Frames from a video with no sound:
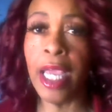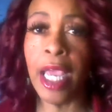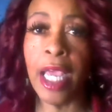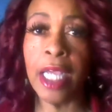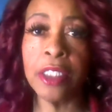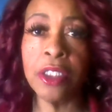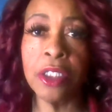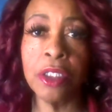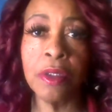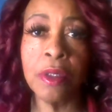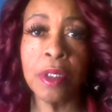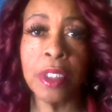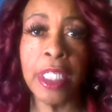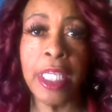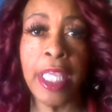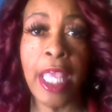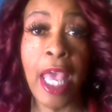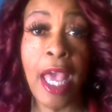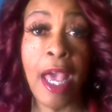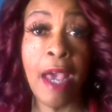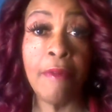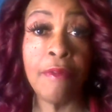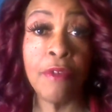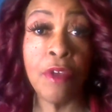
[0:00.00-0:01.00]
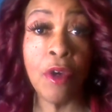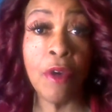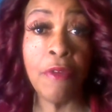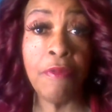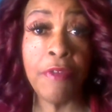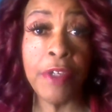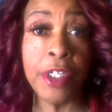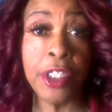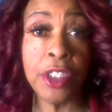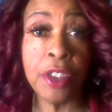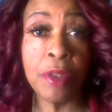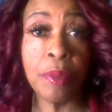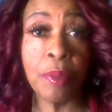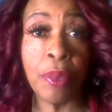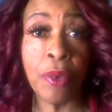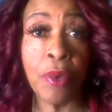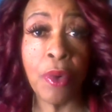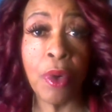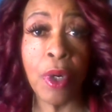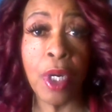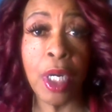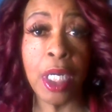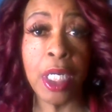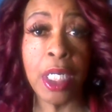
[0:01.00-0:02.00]
actually have your vision
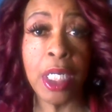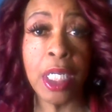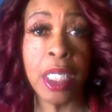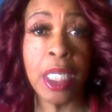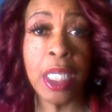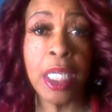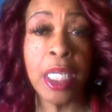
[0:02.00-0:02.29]
board